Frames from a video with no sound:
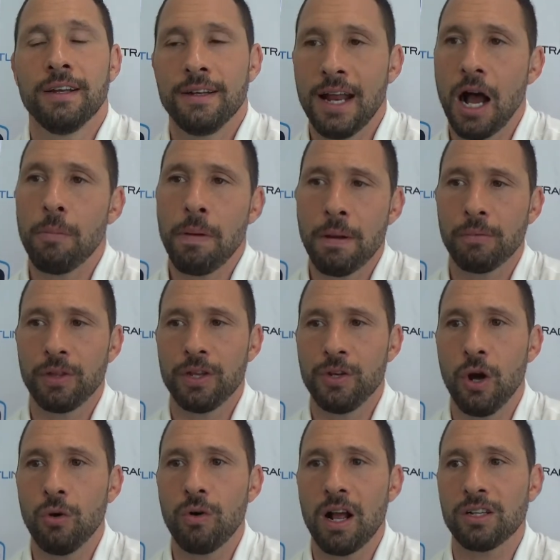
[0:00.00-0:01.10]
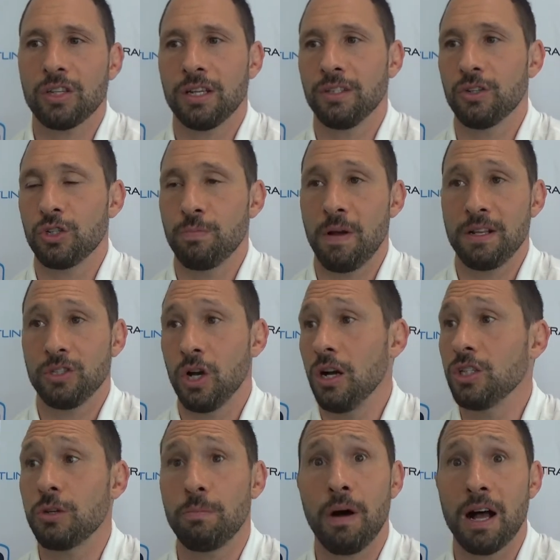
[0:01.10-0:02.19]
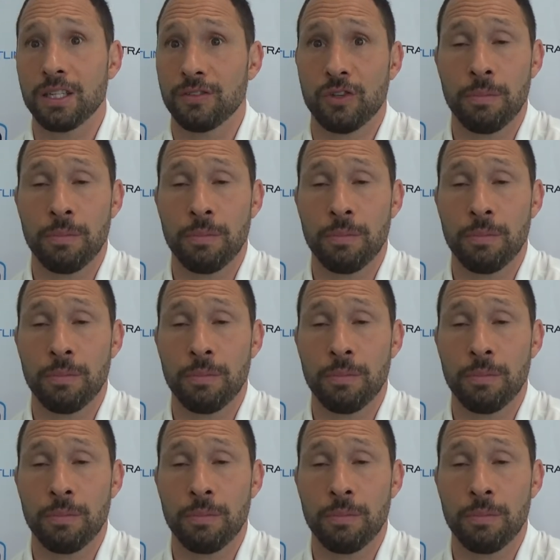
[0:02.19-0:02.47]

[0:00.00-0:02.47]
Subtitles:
Now, people that know wrestling, there's been tons of positives.